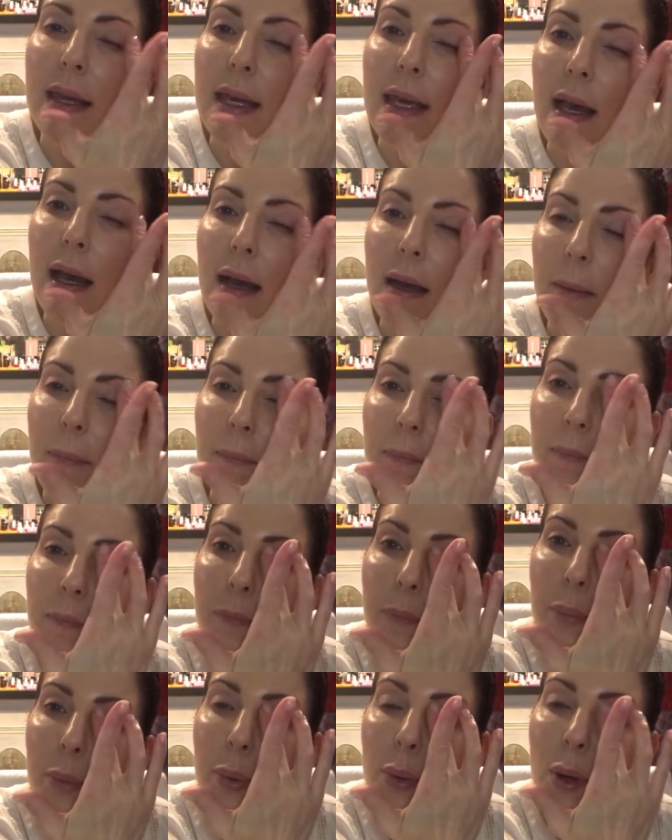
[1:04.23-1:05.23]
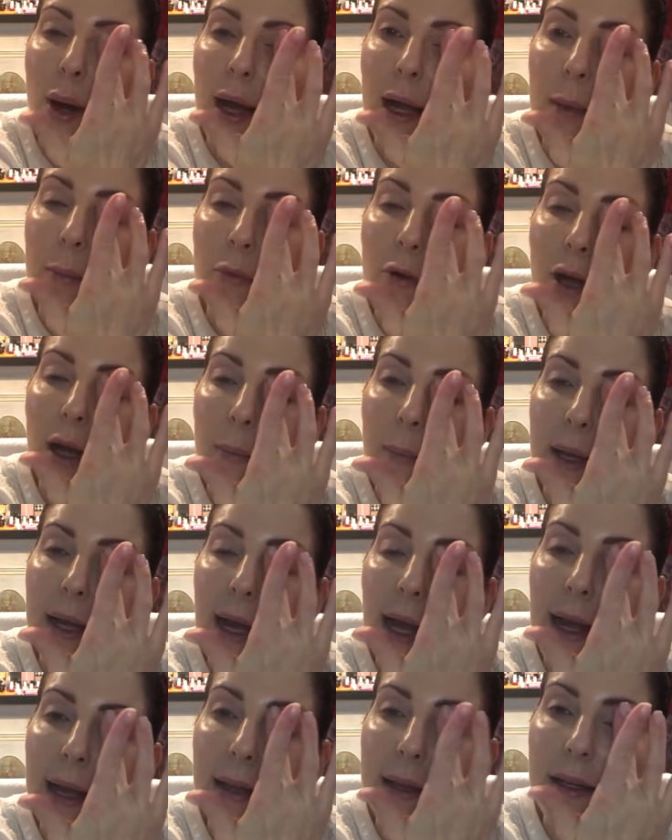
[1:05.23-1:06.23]
the primer on my
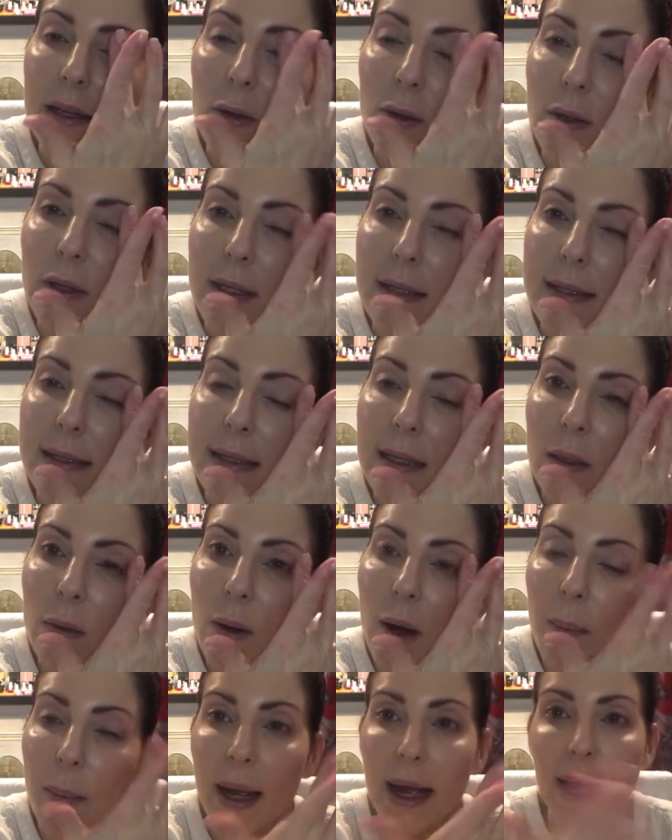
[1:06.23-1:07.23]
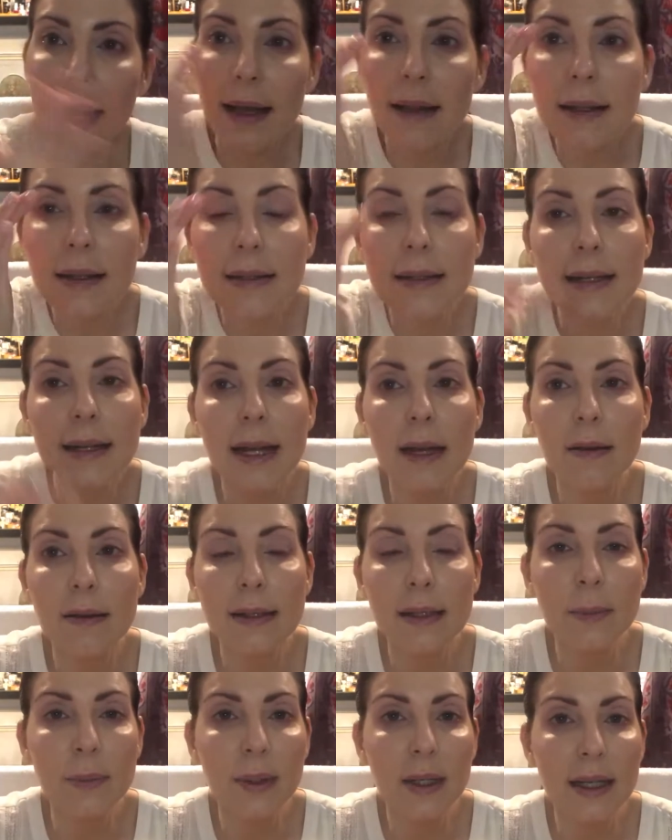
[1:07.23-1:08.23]
eyelid or concealer on my eyelid today
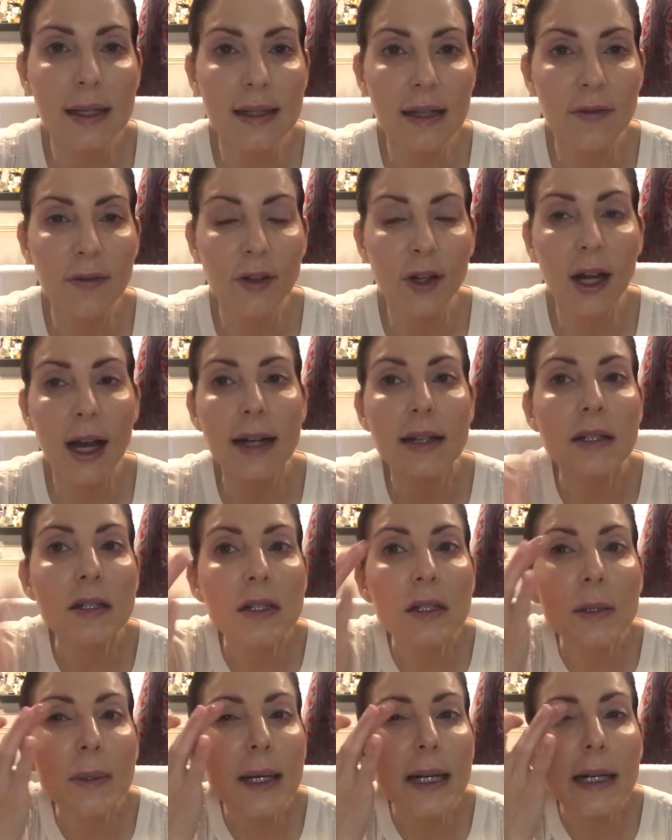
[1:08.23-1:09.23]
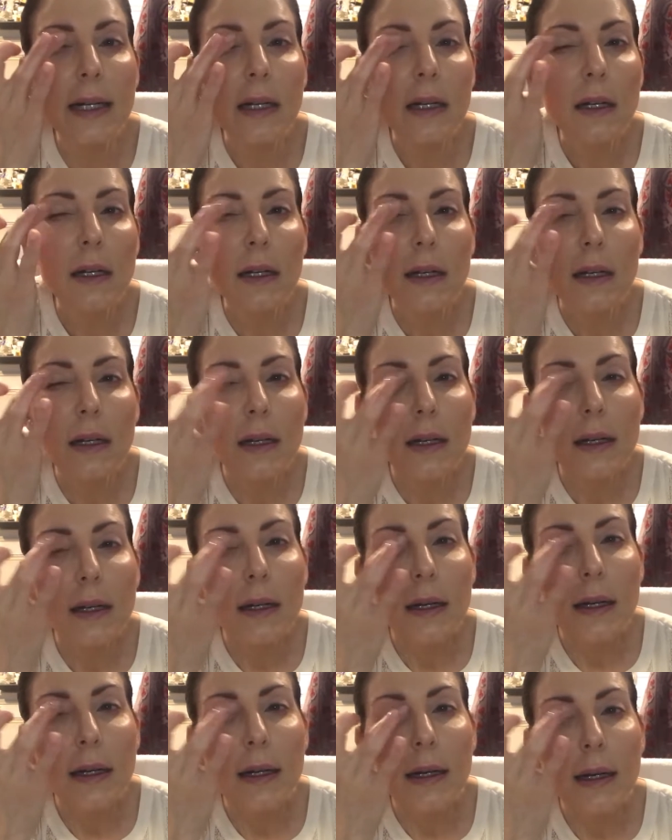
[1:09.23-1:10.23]
simply because I forgot to do it.
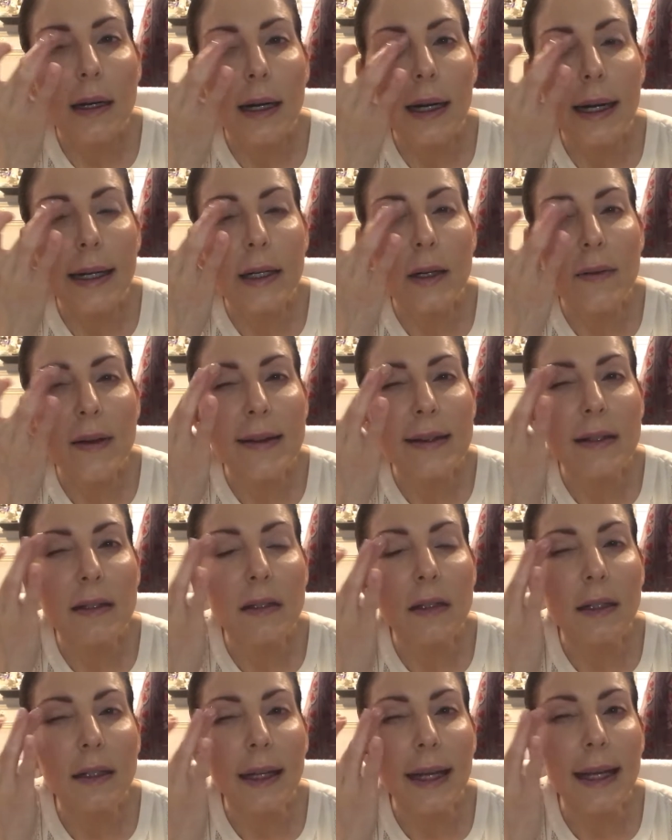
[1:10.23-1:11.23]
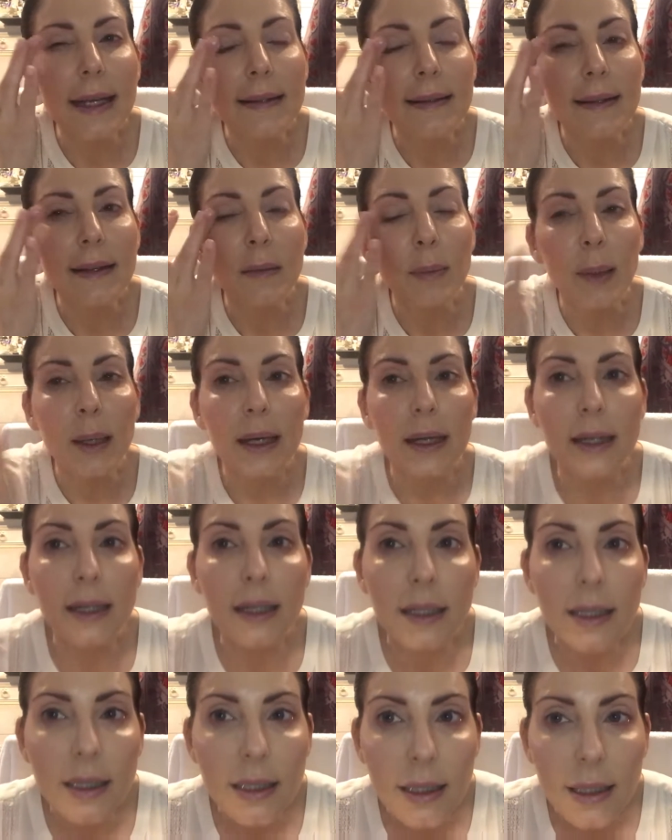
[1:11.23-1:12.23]
I know that's a little lazy, but
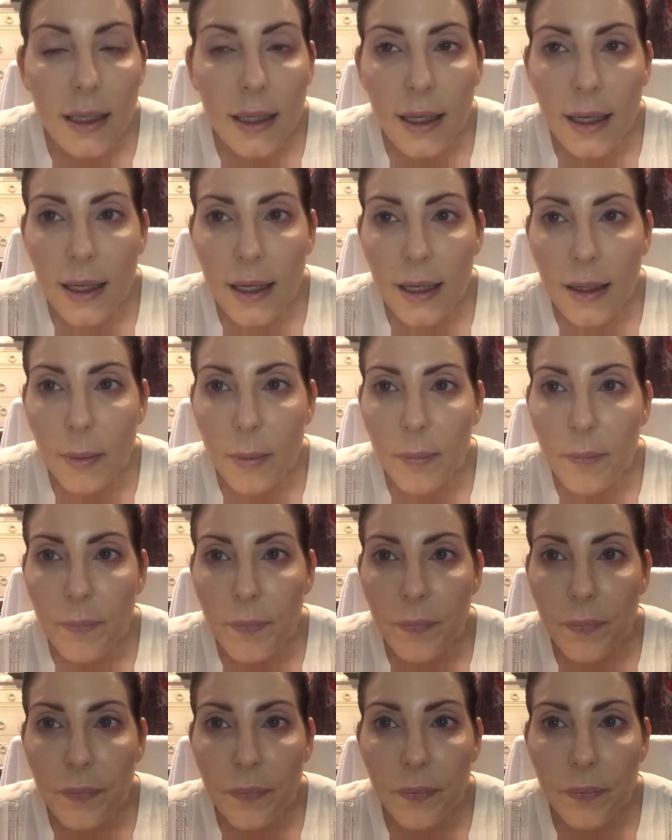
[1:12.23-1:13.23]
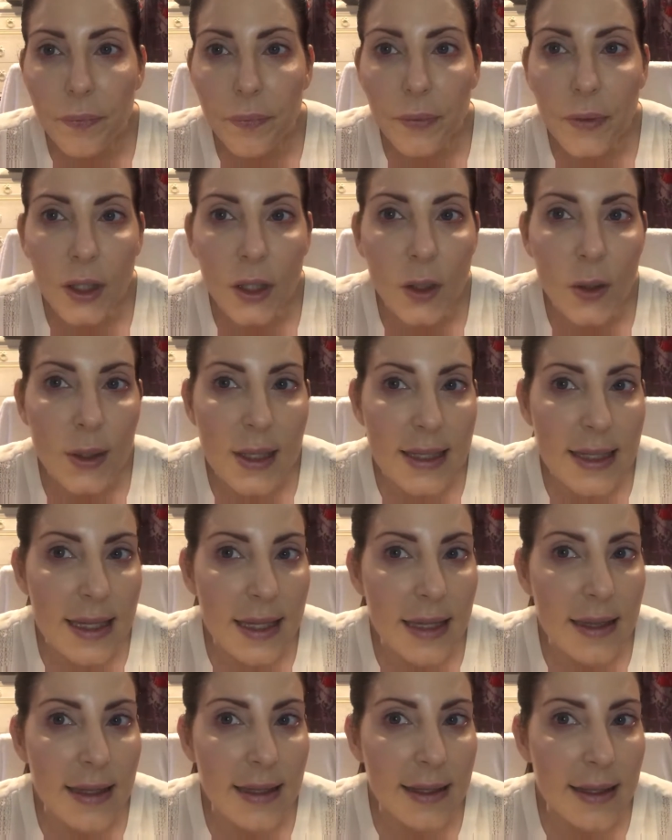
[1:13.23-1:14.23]
you can see
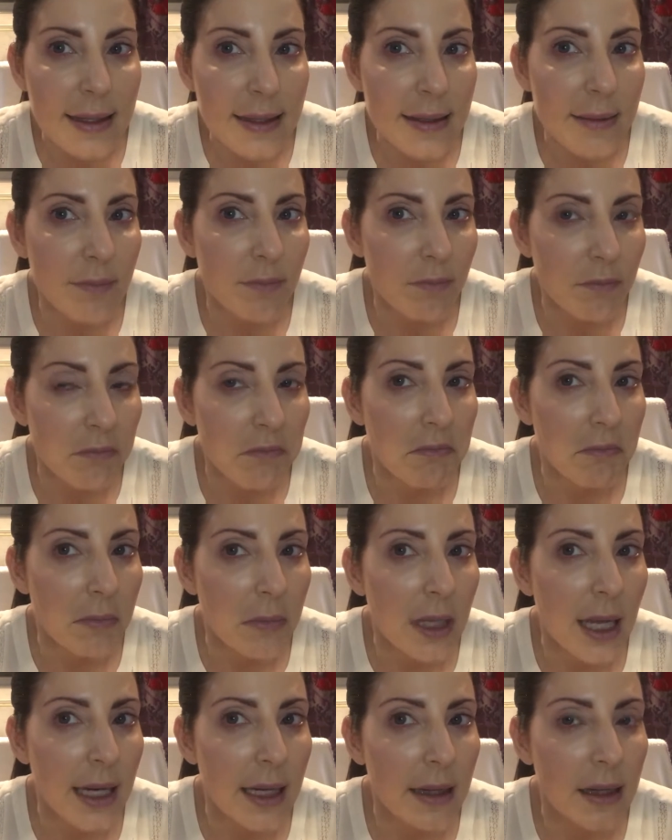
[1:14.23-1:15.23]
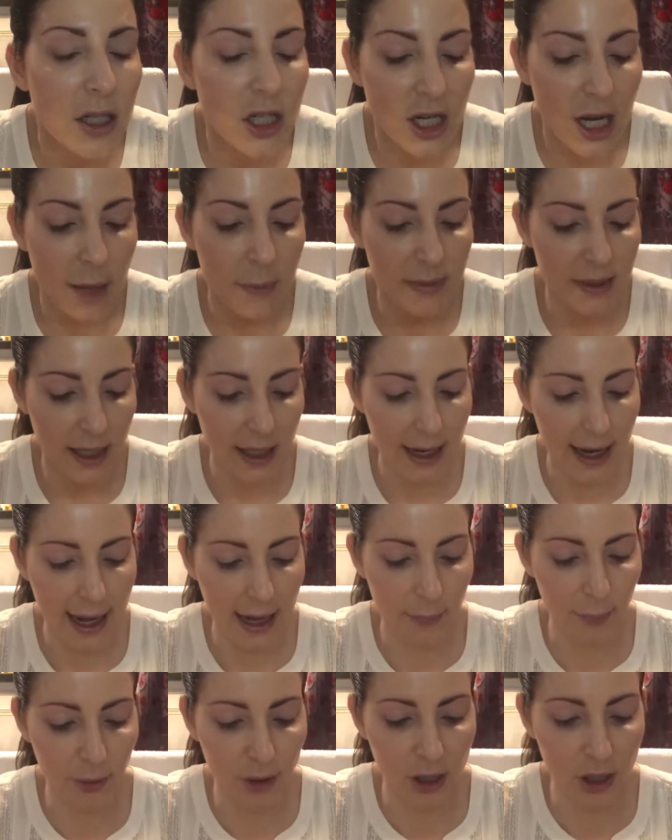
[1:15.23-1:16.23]
that this is getting the job done. I
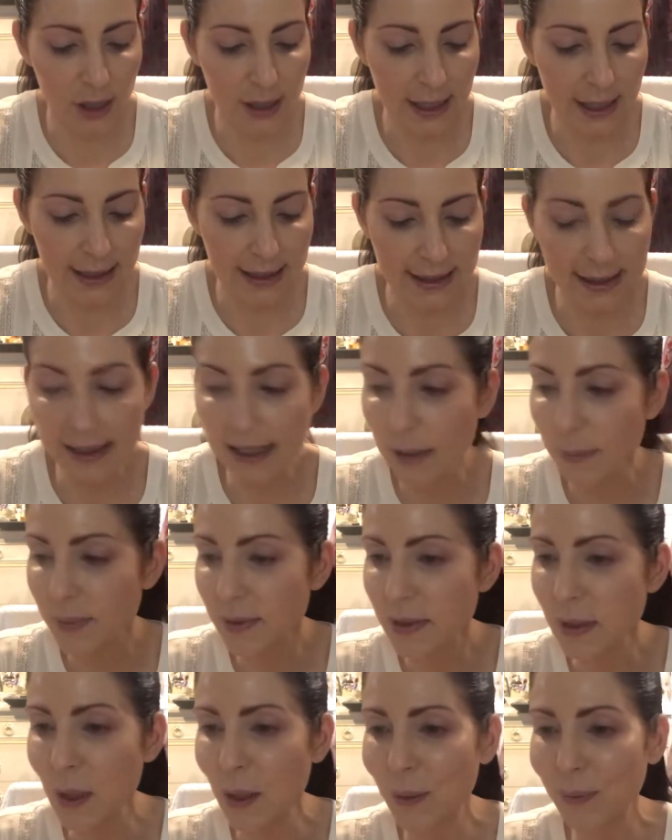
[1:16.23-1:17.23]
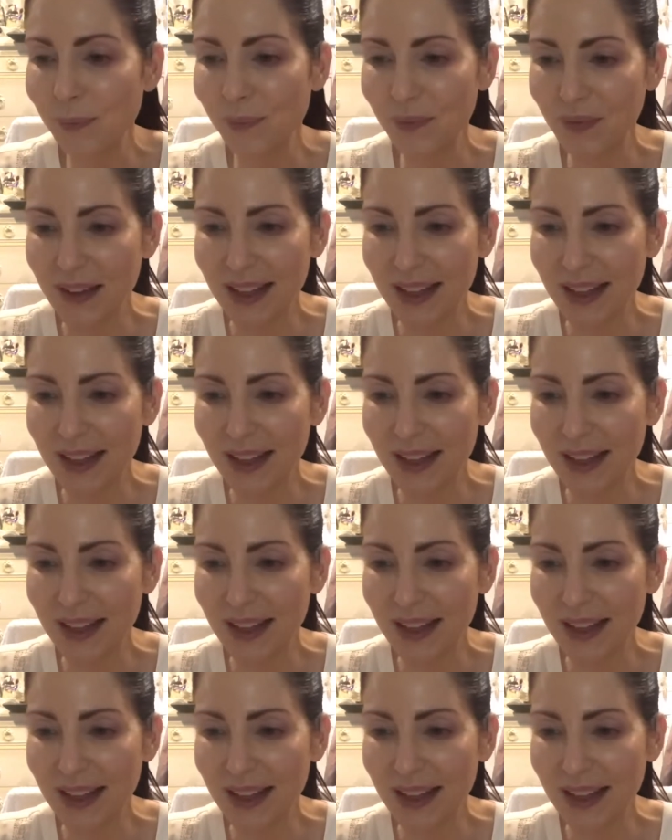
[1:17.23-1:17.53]
had a pretty good night's sleep, so